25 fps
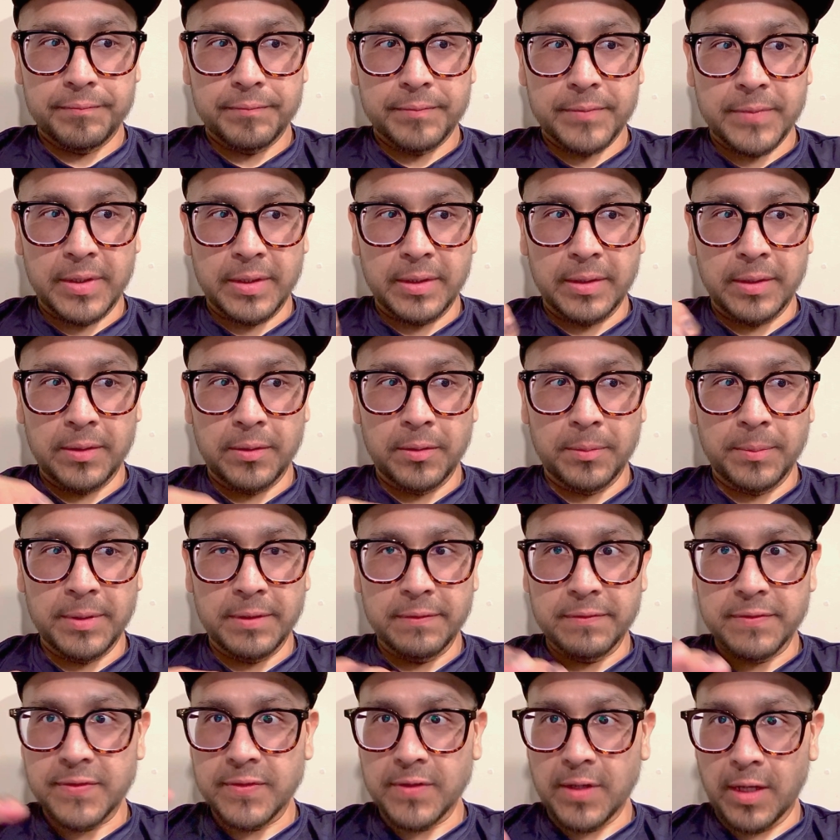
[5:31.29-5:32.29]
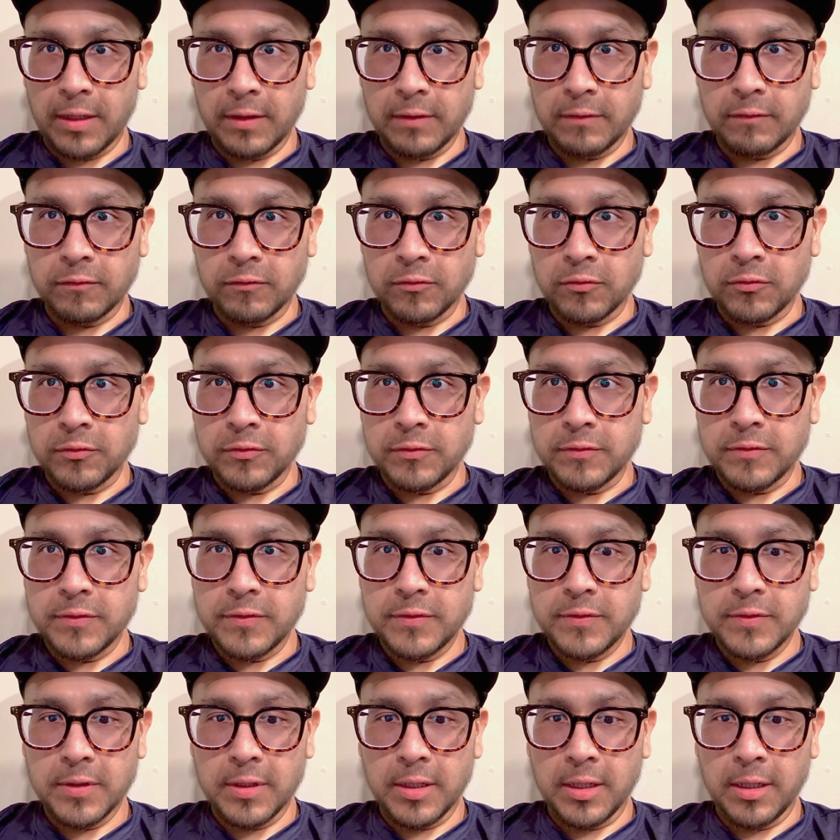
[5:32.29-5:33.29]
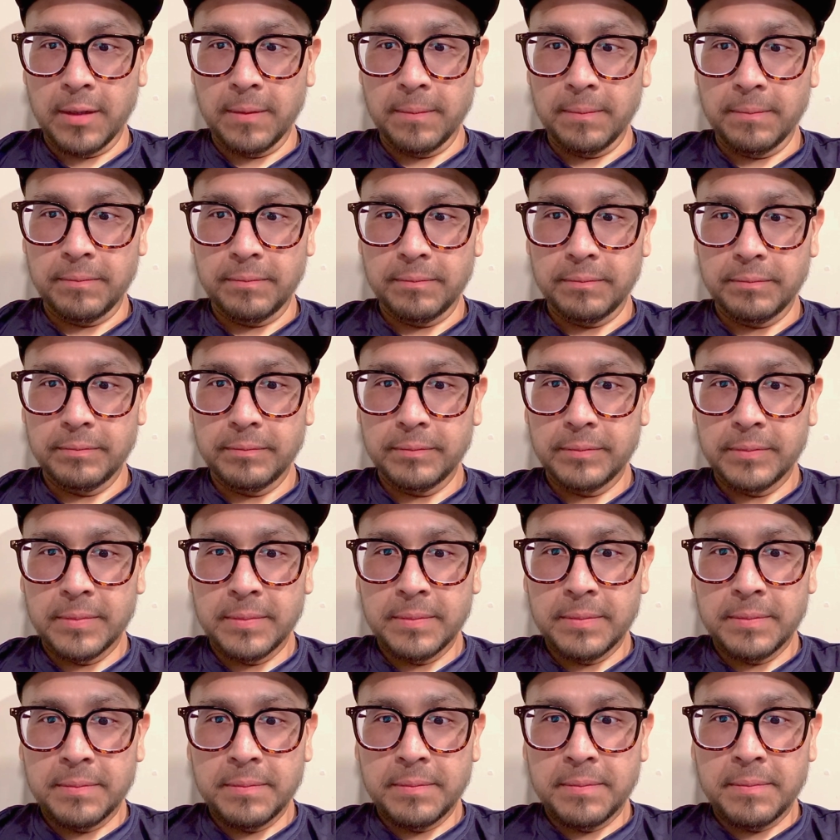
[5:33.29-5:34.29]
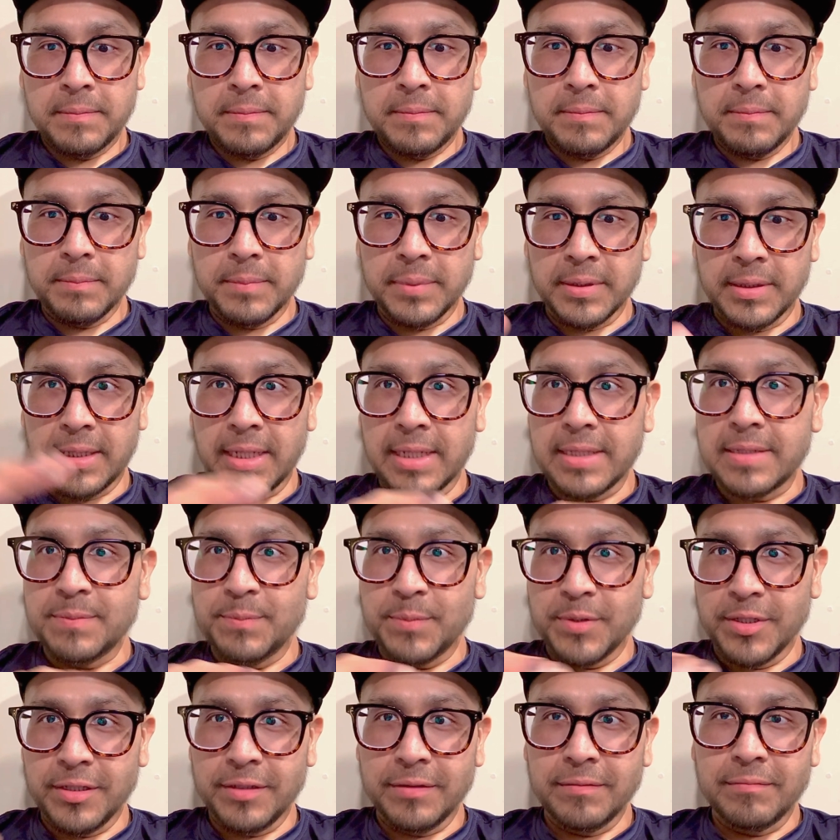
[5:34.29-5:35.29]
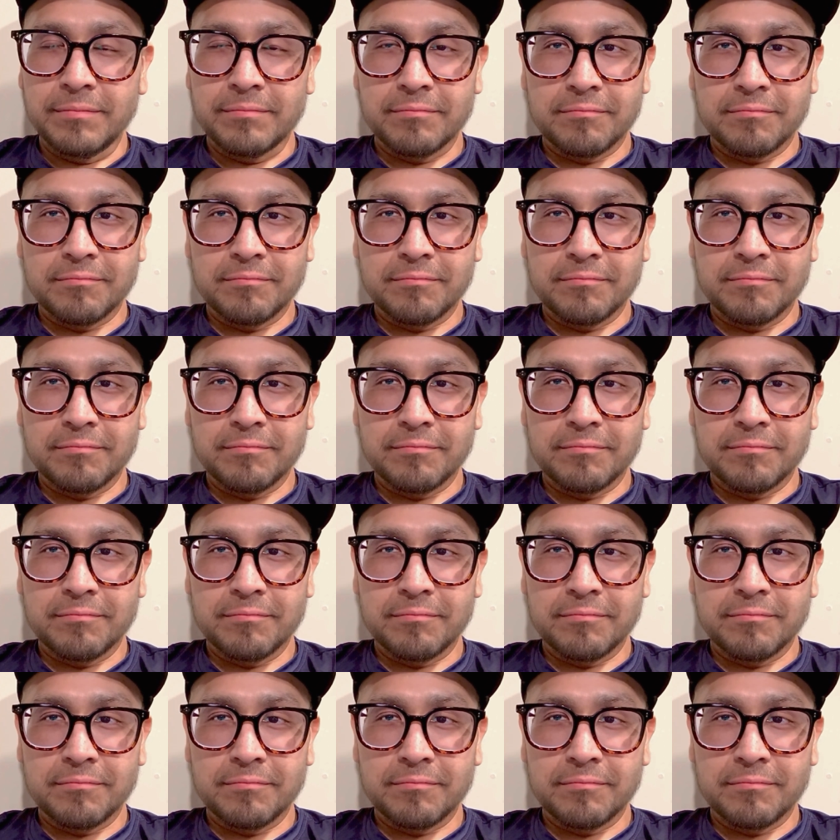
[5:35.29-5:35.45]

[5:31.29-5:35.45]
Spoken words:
a little bit of solid foods, but that's been